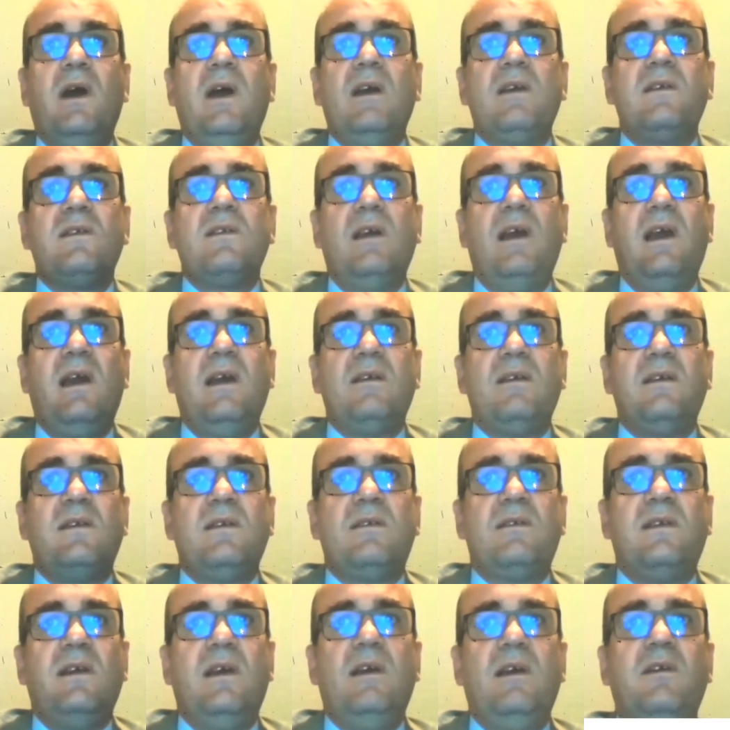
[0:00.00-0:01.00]
This is
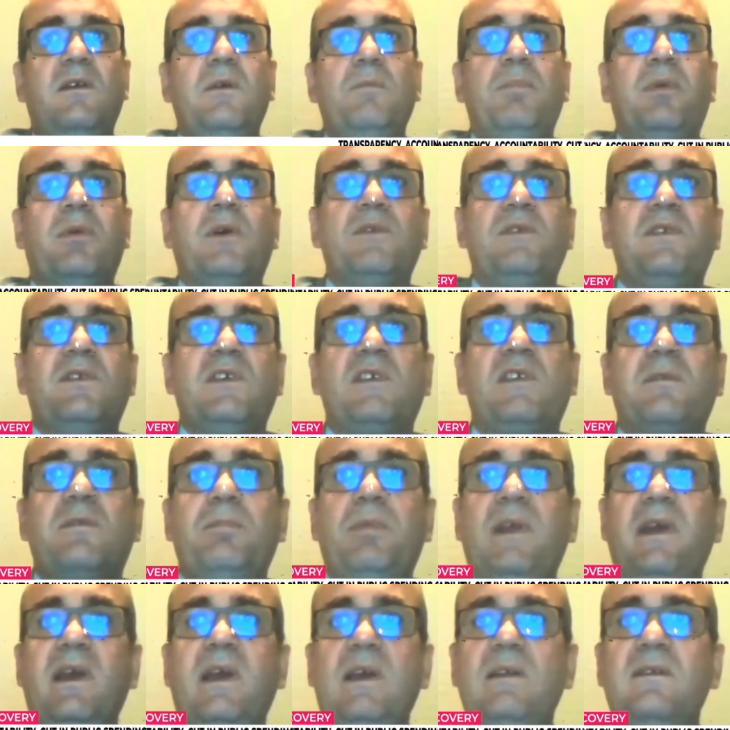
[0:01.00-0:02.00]
to support the
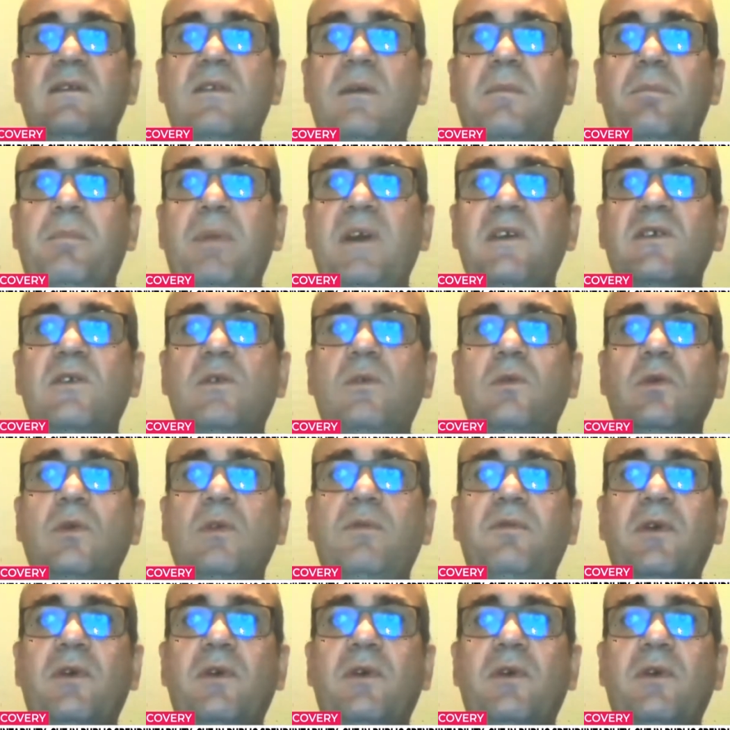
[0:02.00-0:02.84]
public sector survival through the